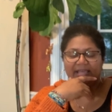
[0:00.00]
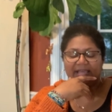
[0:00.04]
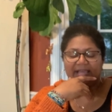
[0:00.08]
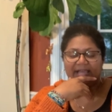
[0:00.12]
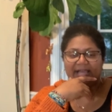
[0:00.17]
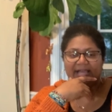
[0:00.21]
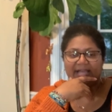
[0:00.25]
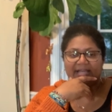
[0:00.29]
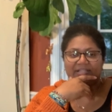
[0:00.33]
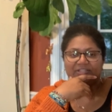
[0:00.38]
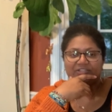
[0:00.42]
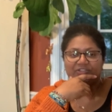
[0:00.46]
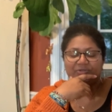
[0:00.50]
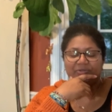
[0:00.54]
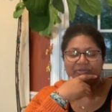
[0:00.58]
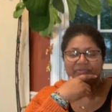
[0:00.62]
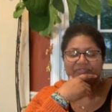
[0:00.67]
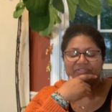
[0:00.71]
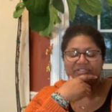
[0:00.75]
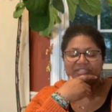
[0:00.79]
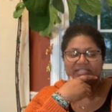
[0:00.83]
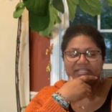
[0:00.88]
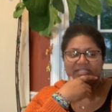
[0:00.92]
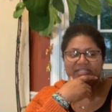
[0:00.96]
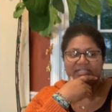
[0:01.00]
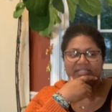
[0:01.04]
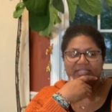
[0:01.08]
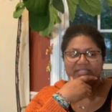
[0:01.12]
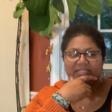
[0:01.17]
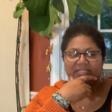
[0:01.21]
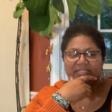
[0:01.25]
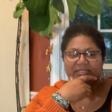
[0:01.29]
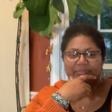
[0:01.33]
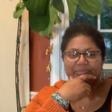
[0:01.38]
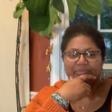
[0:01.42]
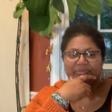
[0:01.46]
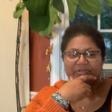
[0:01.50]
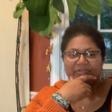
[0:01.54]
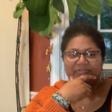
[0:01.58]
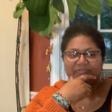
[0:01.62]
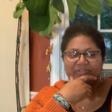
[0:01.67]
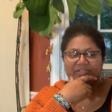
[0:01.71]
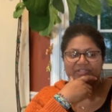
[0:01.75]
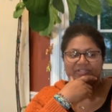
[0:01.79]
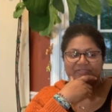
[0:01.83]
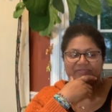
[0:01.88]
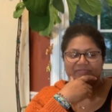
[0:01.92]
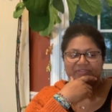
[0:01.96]
As you have seen in the
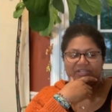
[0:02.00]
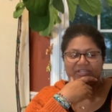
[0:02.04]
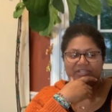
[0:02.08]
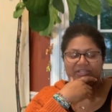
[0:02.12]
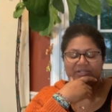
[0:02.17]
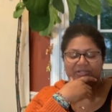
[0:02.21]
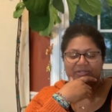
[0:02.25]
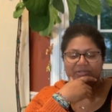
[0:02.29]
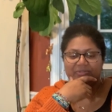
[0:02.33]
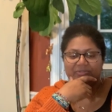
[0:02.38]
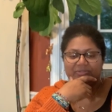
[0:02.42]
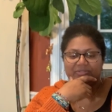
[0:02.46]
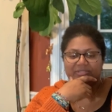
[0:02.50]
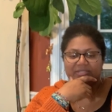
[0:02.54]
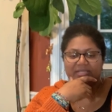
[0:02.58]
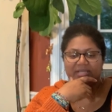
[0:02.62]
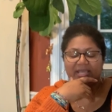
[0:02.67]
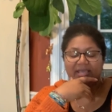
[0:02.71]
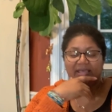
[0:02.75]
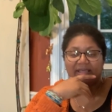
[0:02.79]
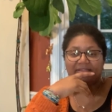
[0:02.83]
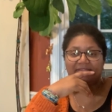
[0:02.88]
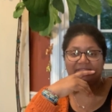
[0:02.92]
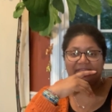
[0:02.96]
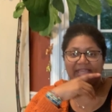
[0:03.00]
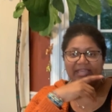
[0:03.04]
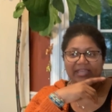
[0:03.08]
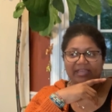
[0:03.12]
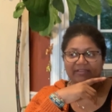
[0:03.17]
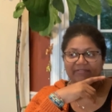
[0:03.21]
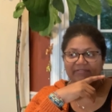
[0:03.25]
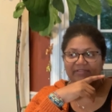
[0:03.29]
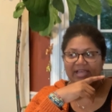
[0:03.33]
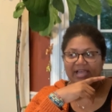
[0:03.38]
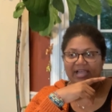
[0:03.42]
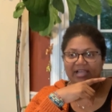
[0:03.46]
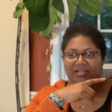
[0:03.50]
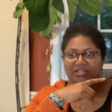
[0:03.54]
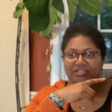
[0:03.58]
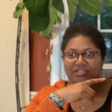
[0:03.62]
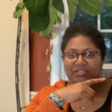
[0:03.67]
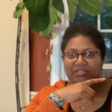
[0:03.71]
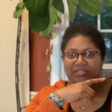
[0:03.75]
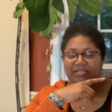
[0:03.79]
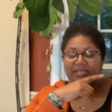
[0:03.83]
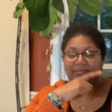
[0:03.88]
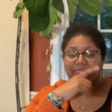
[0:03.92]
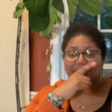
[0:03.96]
previous videos, they have
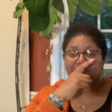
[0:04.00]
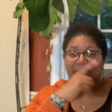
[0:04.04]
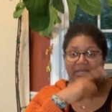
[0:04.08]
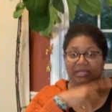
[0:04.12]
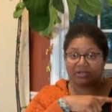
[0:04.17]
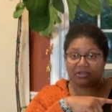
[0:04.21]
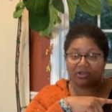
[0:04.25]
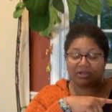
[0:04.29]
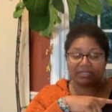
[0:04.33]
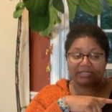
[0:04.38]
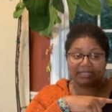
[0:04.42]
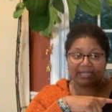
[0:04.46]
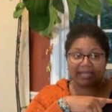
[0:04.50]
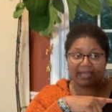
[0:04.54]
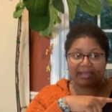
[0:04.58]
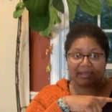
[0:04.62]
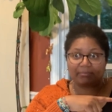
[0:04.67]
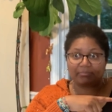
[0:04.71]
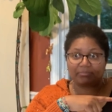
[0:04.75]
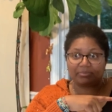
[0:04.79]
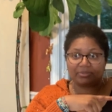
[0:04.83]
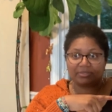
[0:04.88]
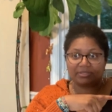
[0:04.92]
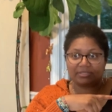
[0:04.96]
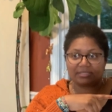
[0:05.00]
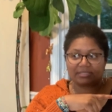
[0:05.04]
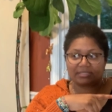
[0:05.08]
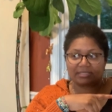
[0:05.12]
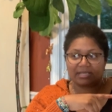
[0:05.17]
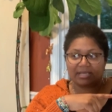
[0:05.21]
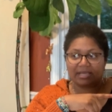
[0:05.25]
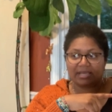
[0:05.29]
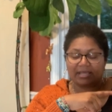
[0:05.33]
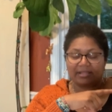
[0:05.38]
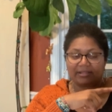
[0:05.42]
actually been on campus.